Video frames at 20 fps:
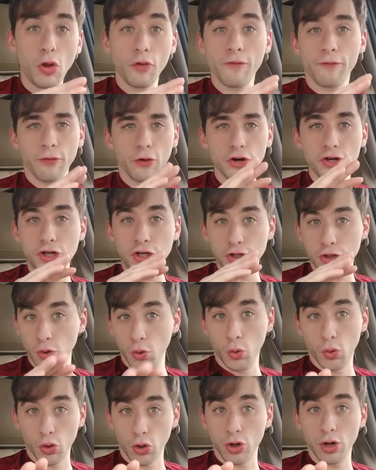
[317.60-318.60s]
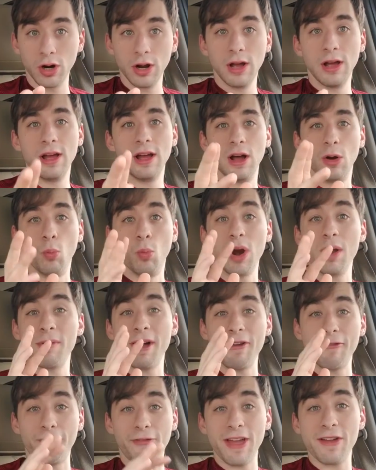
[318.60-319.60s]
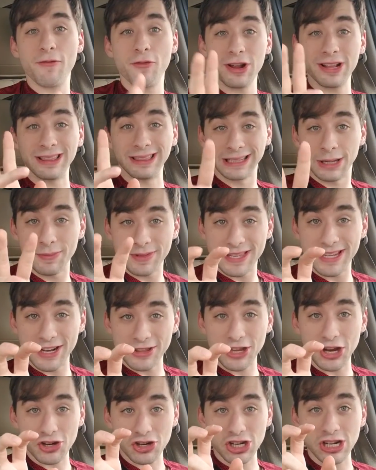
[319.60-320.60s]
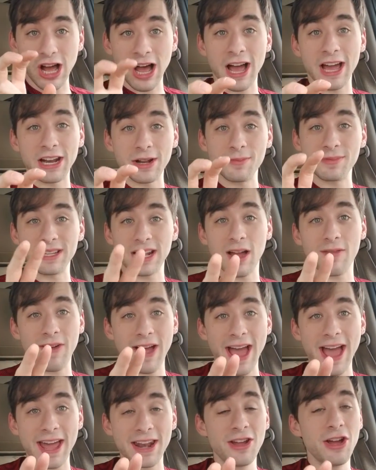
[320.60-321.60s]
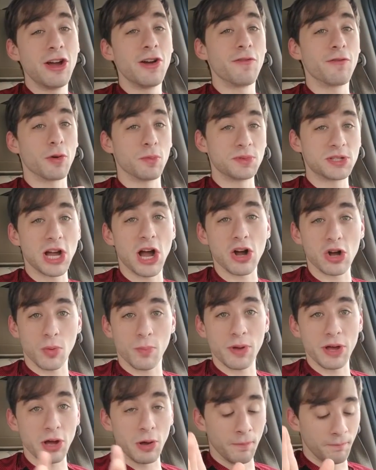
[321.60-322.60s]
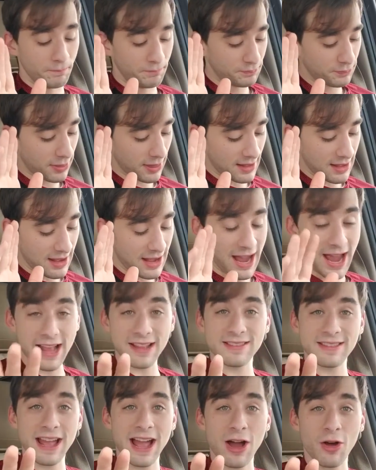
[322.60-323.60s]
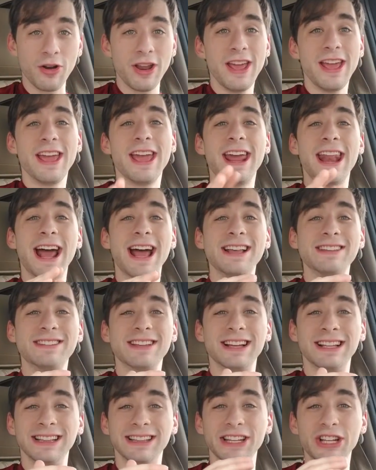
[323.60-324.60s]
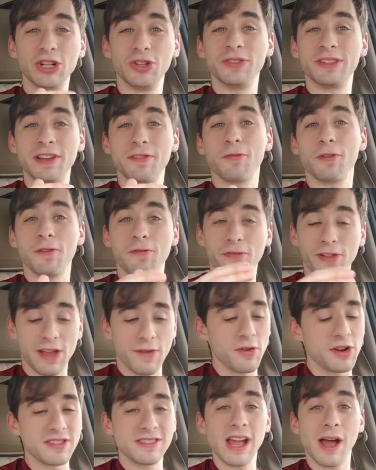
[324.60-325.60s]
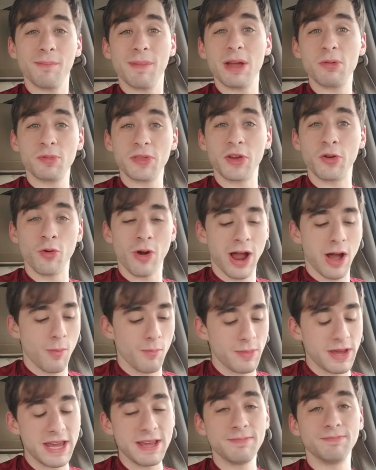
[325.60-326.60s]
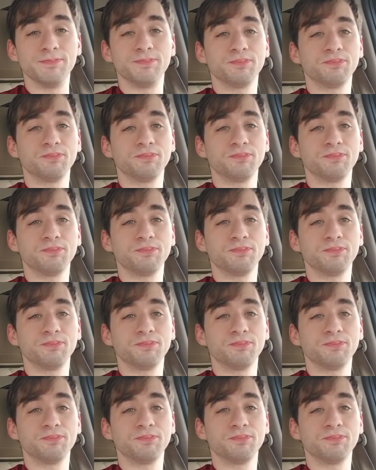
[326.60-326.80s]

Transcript: For sure, one of my favorite limited edition items that I've had from Taco Bell, hands down. It has a little different flavor. It's not made with the ground meat.